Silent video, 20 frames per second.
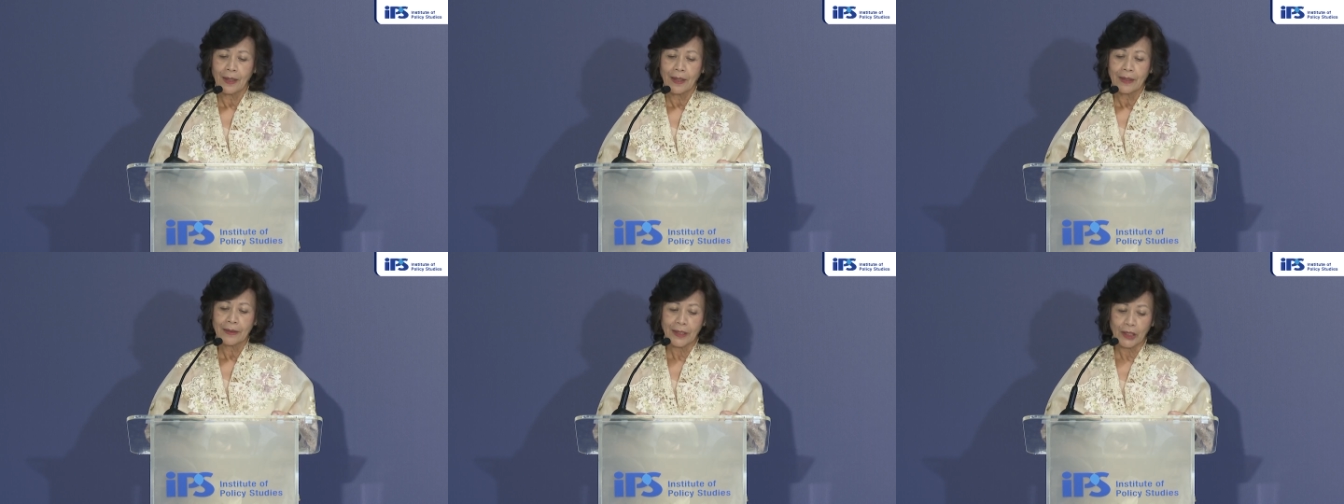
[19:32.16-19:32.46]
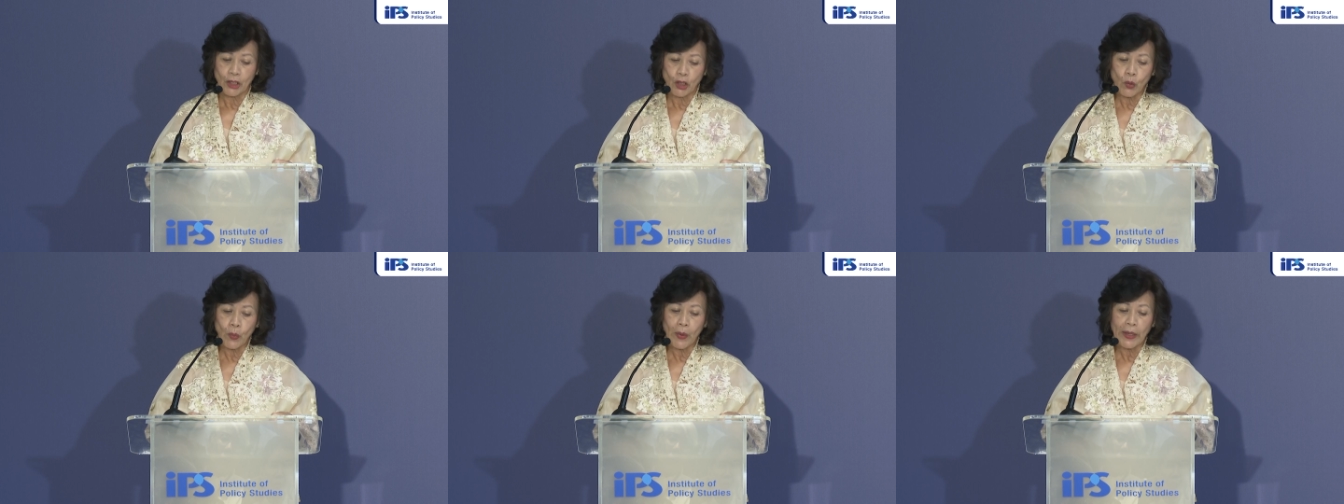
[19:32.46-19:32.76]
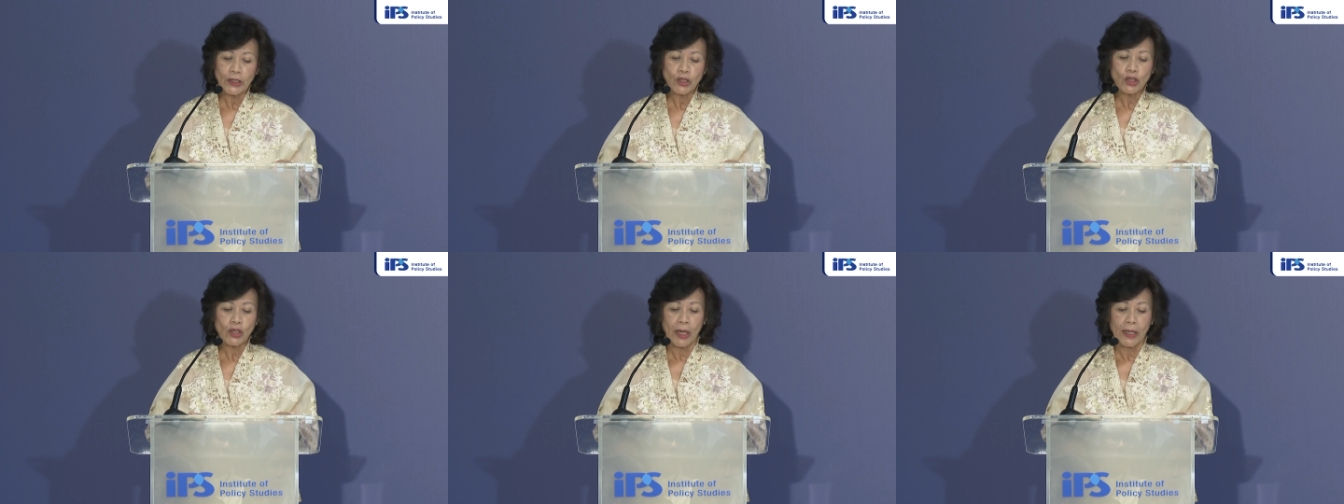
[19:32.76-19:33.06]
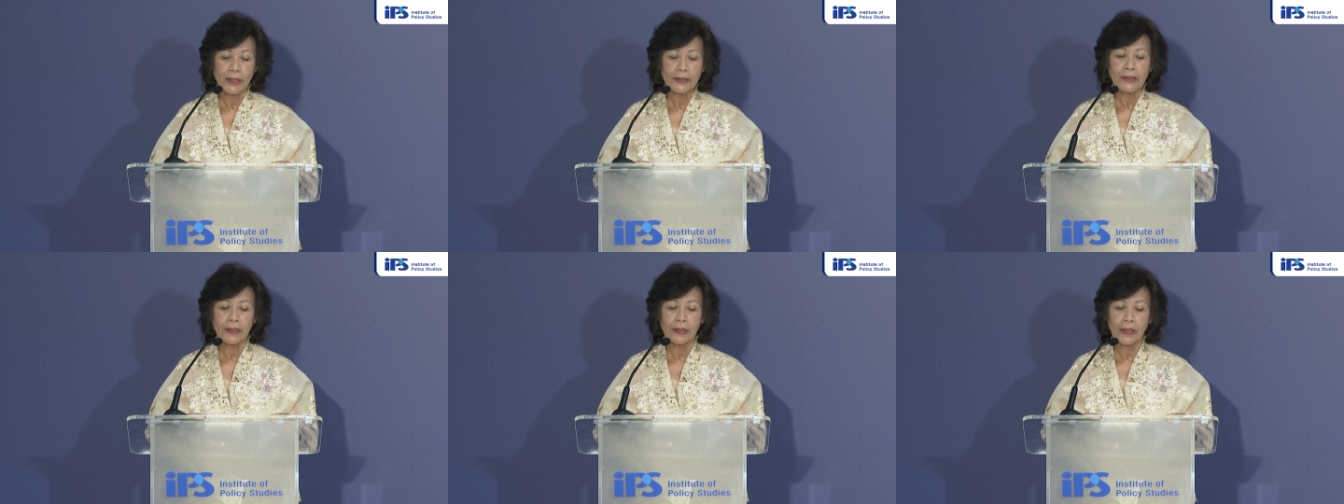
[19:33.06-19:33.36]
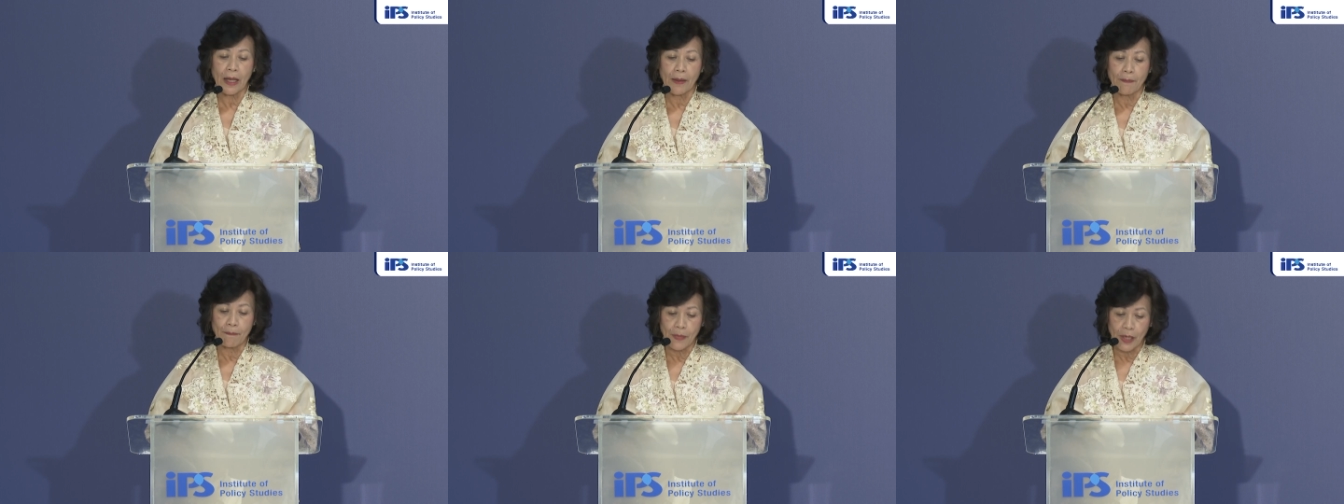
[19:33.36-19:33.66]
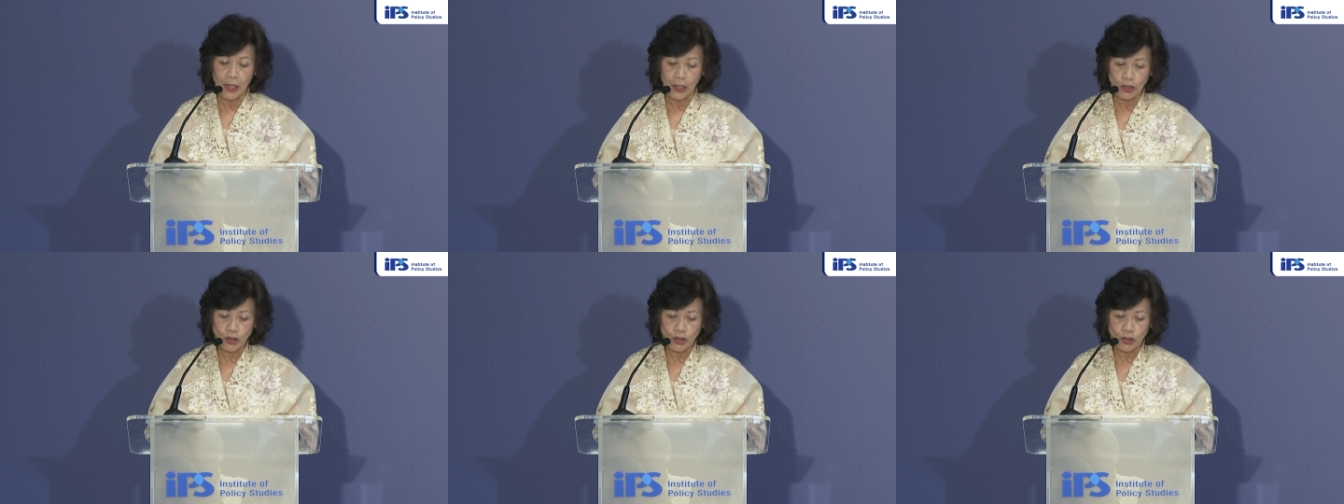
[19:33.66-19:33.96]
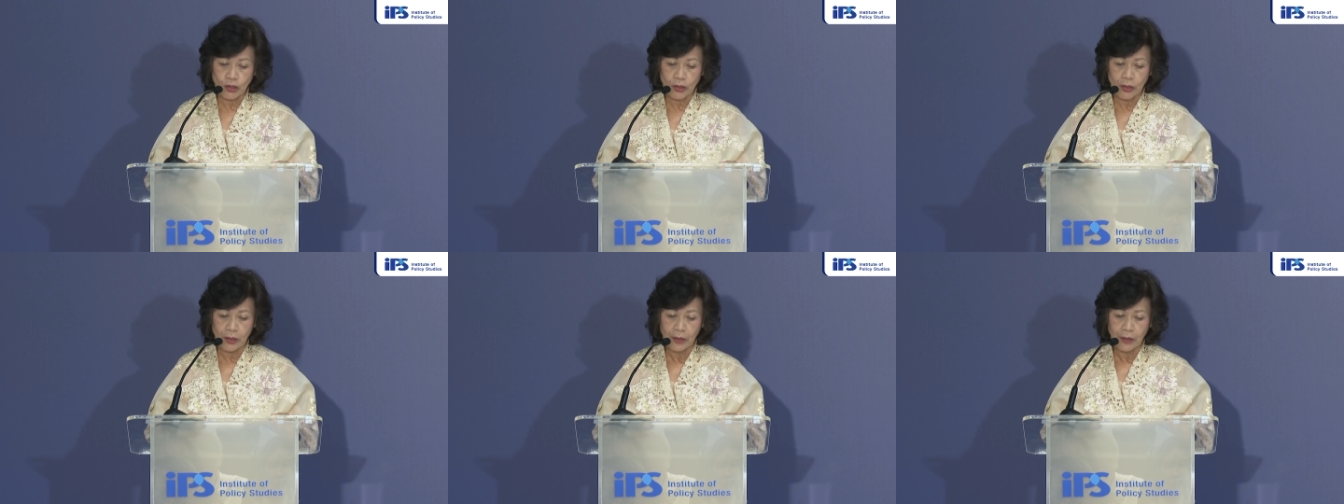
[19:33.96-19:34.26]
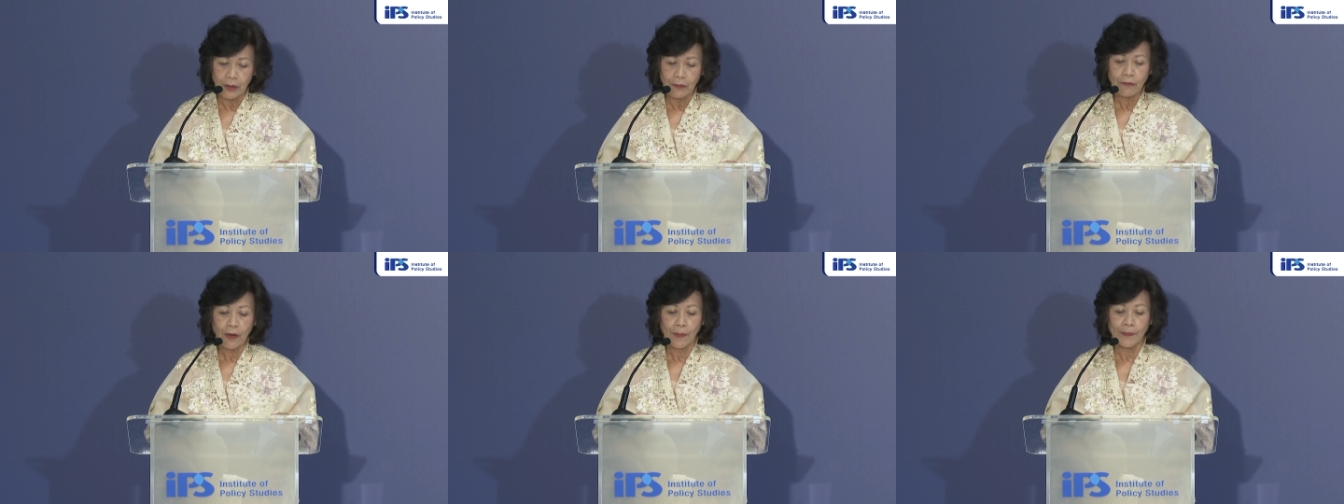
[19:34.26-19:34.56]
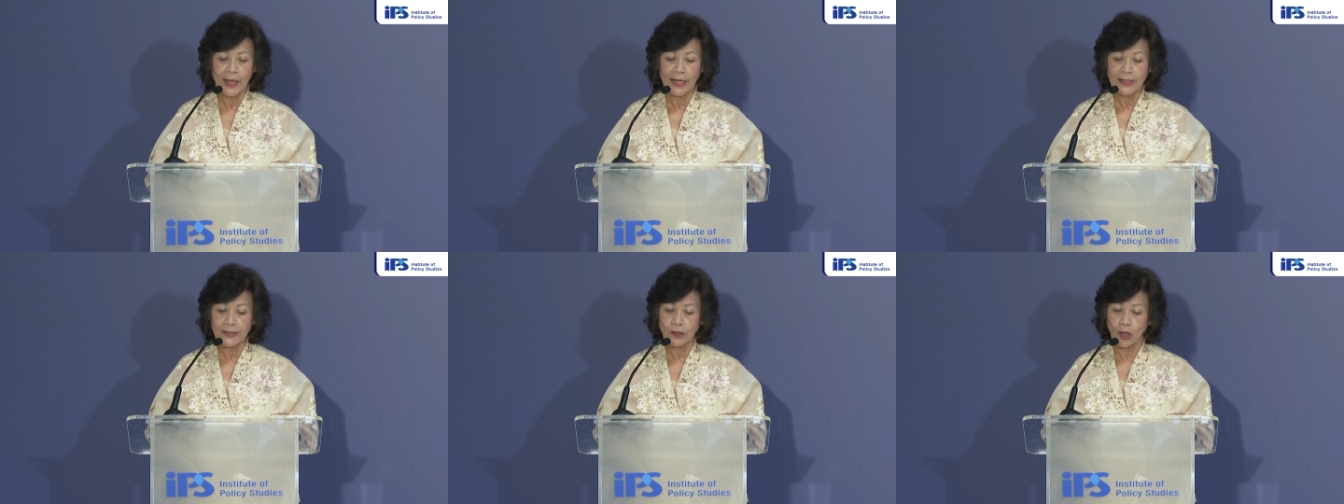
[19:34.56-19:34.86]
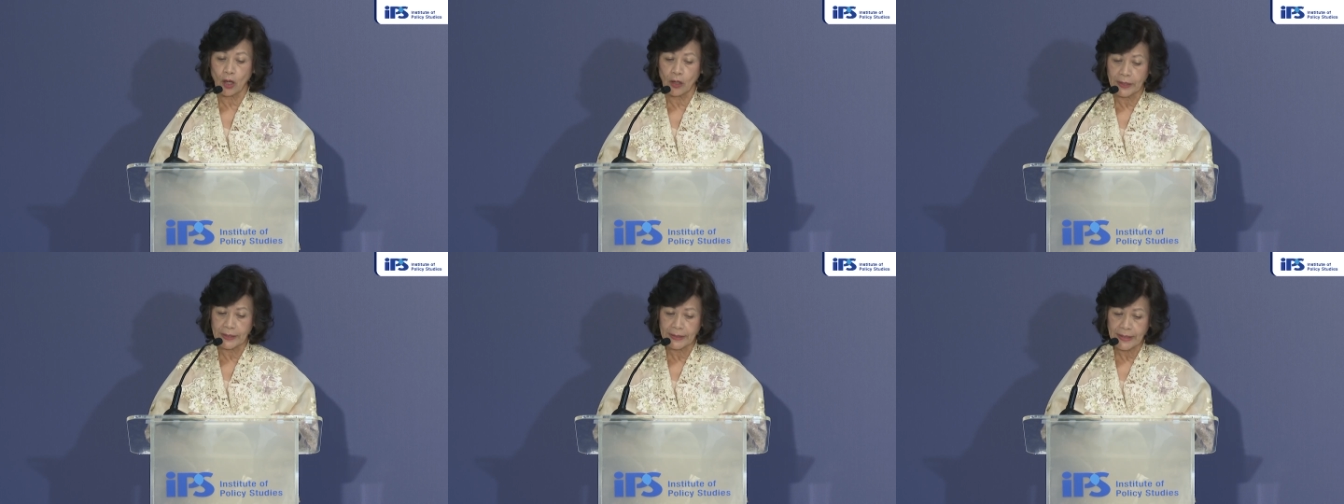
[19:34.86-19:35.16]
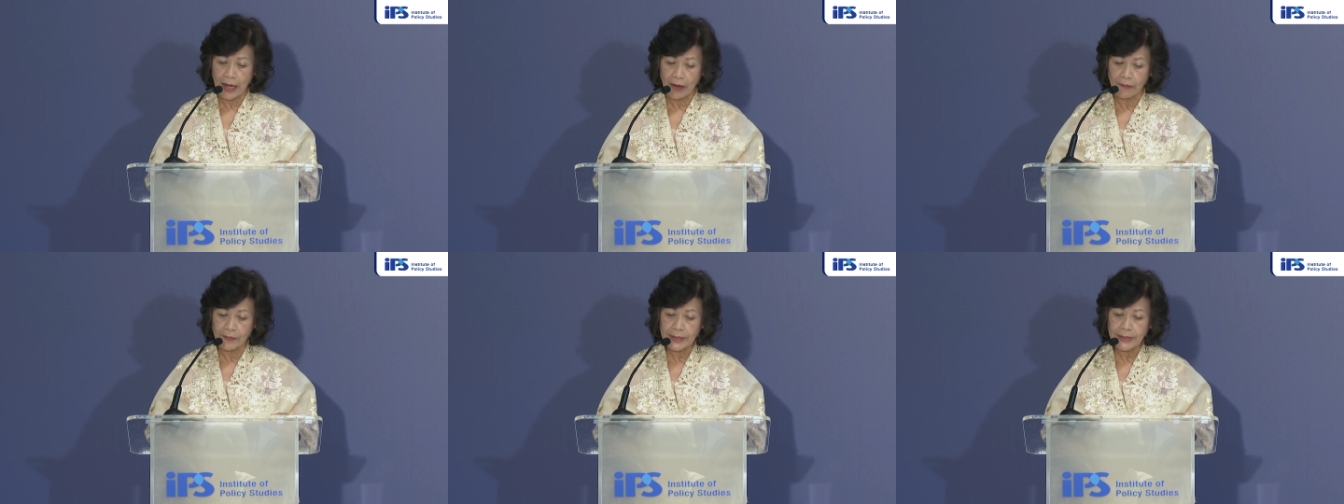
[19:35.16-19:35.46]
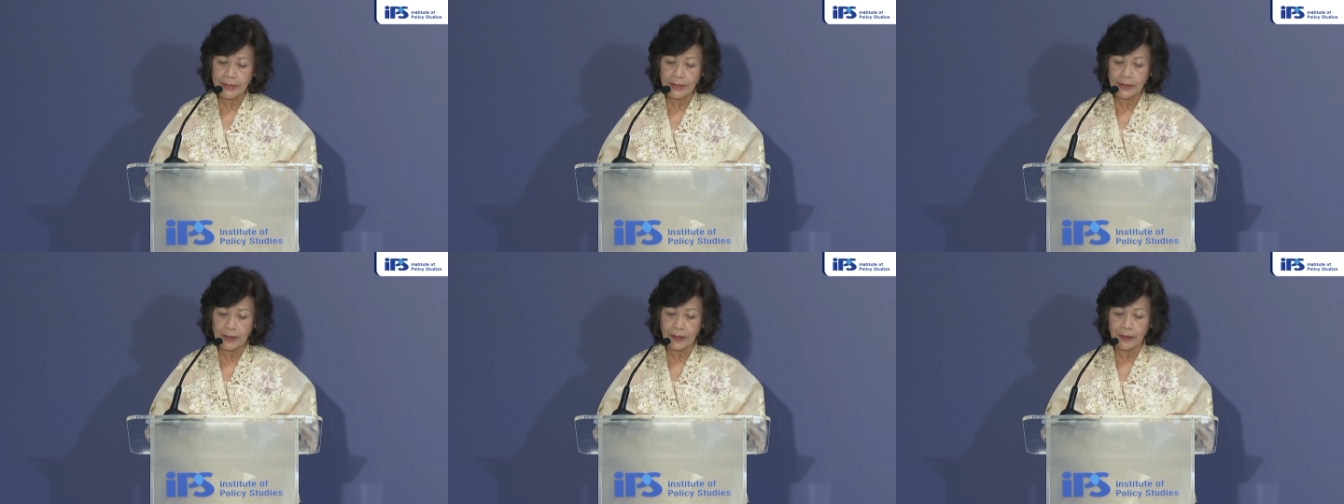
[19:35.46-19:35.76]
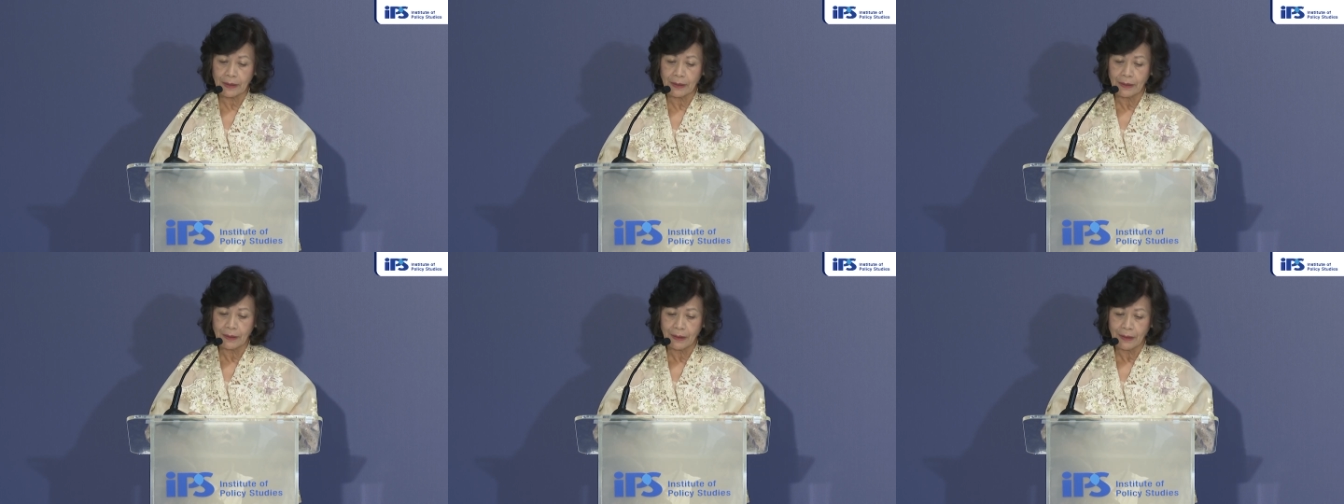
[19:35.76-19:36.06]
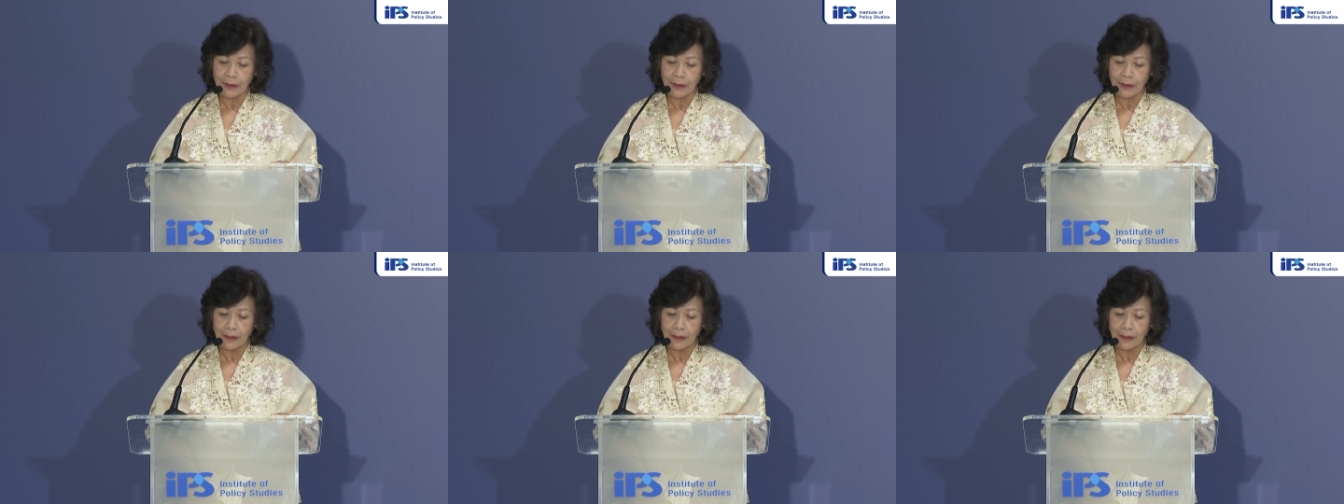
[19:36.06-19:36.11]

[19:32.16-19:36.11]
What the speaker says: The UN Charter emerged from their solidarity,